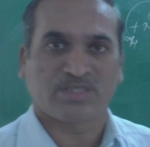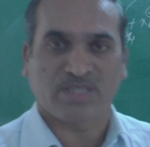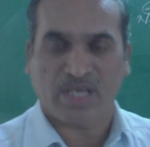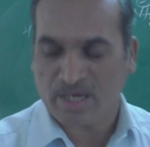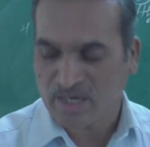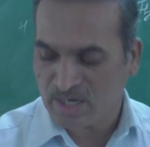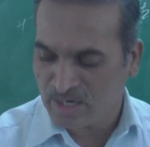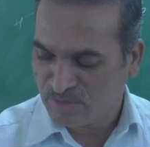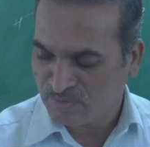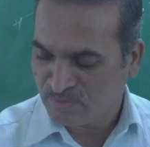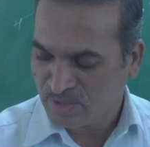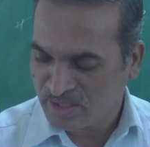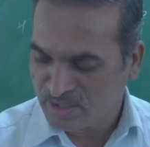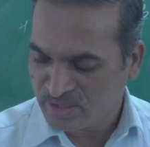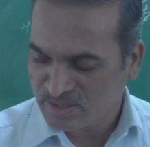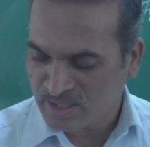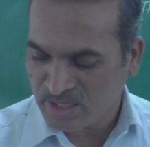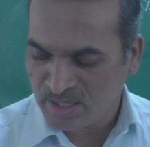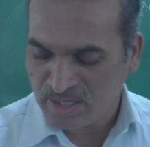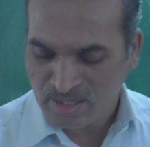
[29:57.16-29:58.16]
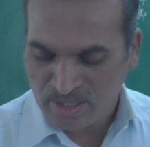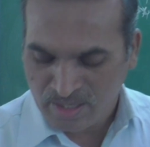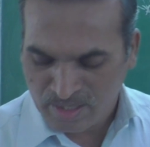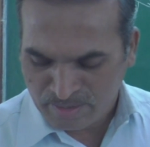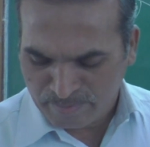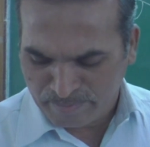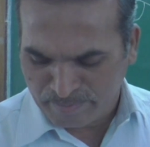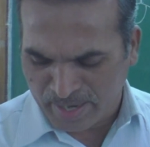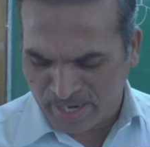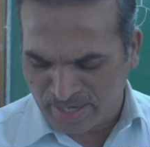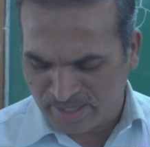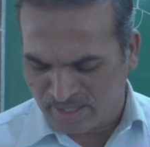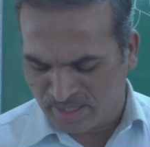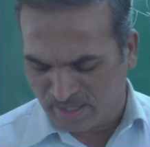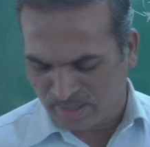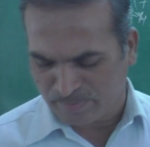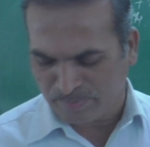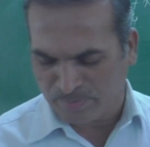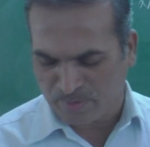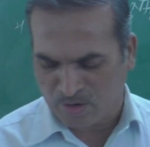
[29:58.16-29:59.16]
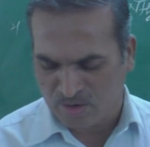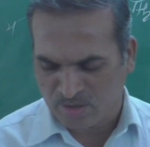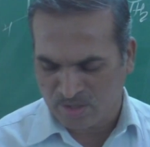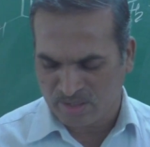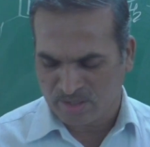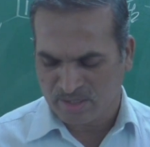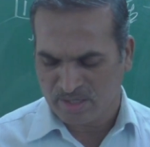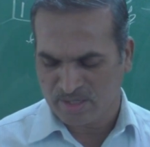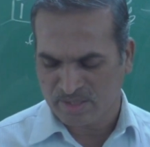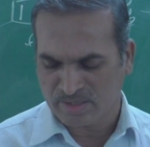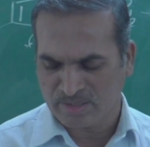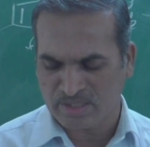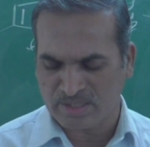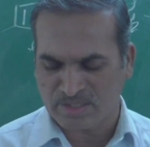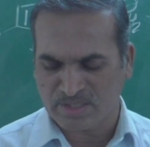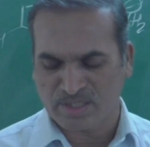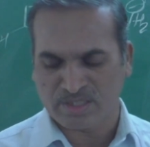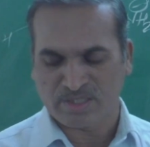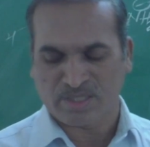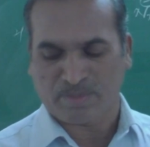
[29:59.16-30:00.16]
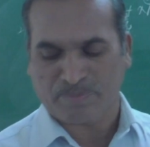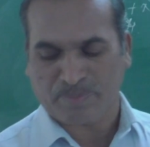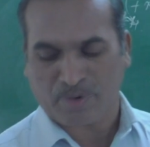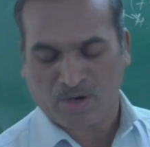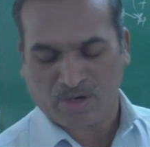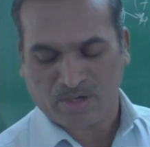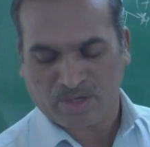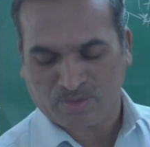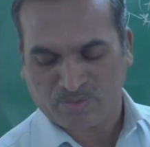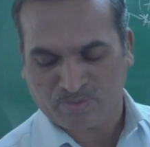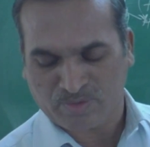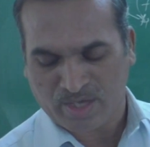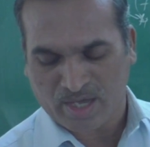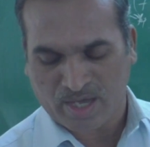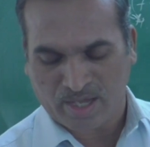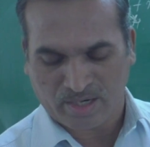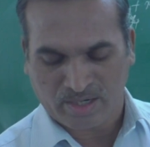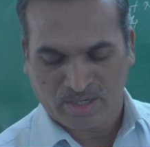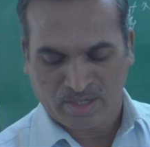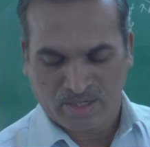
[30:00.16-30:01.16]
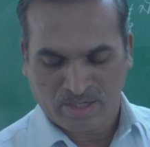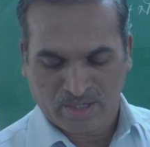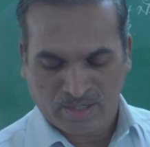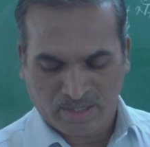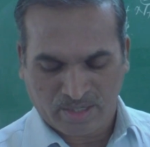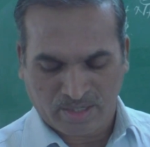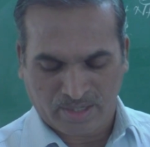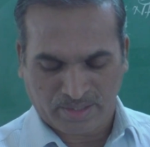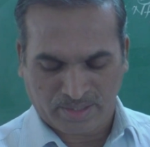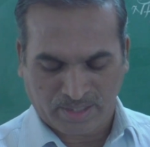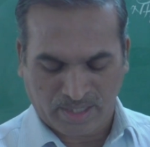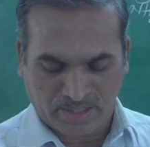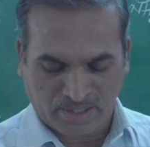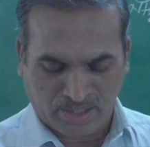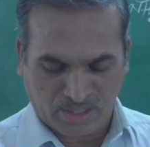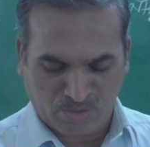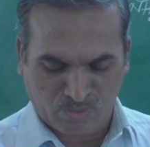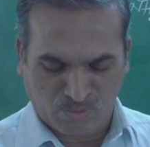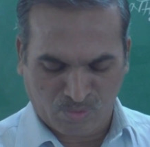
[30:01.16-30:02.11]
second one is a minor product. This is the product we are getting